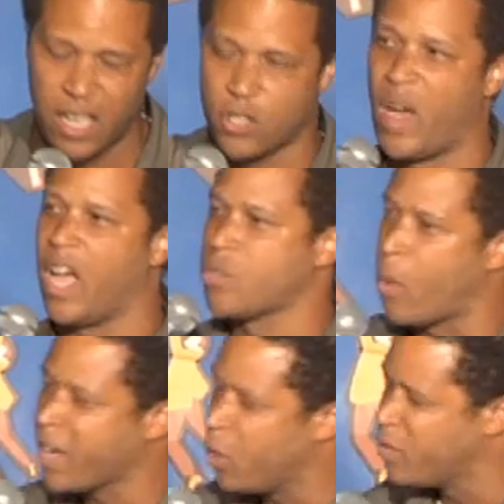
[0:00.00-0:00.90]
thing as well,
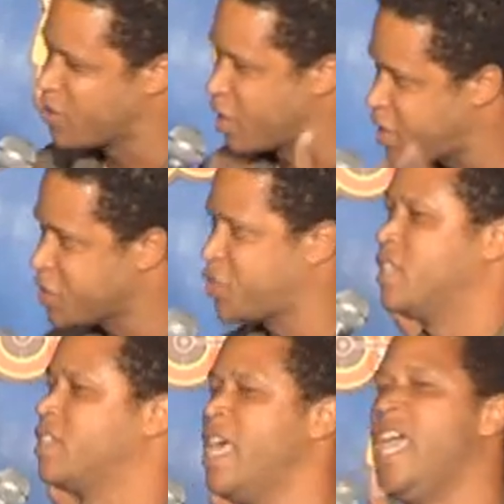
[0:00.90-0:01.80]
so I give them these
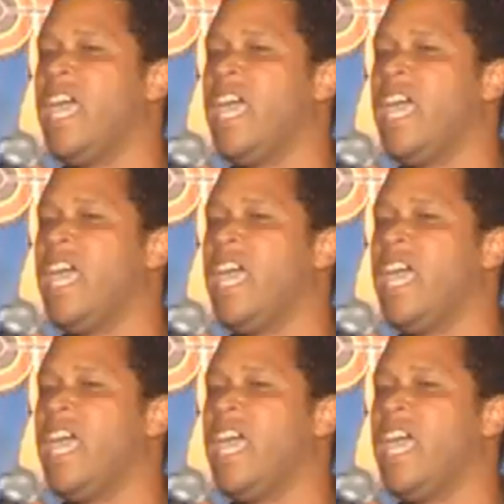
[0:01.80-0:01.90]
auditions,